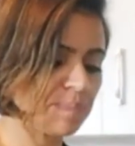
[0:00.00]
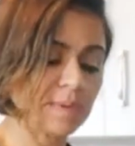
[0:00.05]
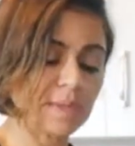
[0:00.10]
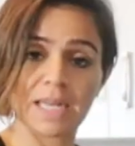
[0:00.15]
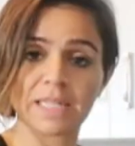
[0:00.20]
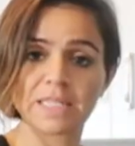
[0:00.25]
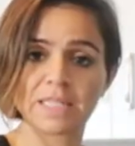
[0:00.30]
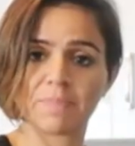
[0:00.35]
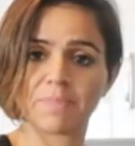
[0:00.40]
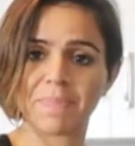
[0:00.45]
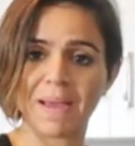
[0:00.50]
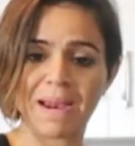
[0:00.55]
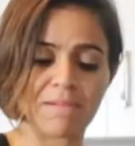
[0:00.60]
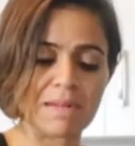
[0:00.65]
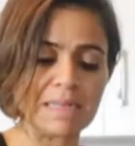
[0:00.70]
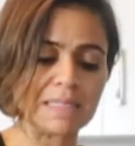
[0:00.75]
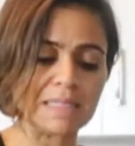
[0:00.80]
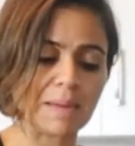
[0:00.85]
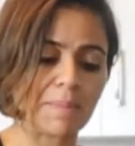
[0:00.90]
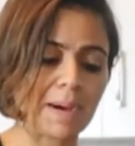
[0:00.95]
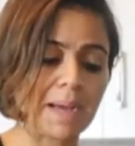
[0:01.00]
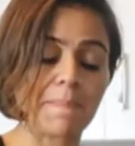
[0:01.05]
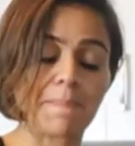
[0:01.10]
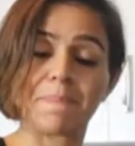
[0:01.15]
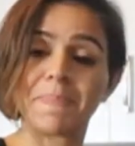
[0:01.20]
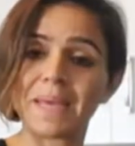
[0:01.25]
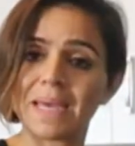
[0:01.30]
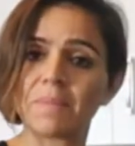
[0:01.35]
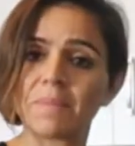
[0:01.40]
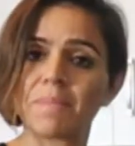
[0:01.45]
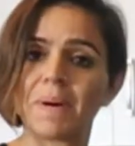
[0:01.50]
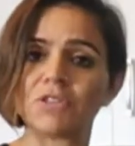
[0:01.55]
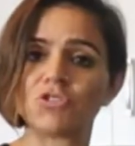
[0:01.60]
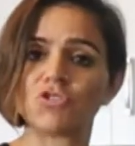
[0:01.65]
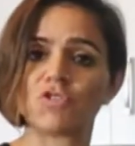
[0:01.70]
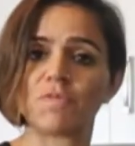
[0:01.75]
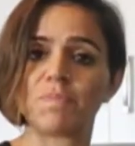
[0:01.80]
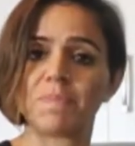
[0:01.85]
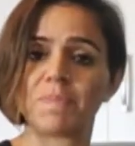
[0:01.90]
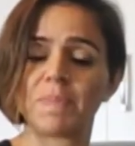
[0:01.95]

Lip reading: Here's the berries. I buy a big bunch of